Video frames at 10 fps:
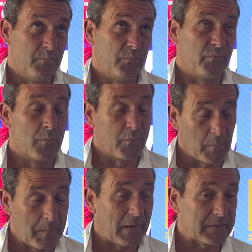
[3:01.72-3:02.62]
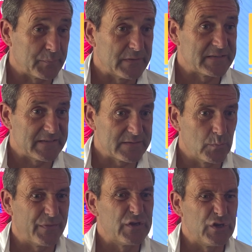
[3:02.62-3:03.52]
from coming back to pre-season
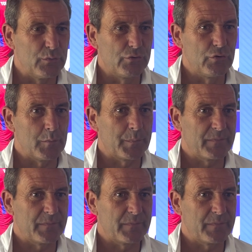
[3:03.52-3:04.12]
with the new group.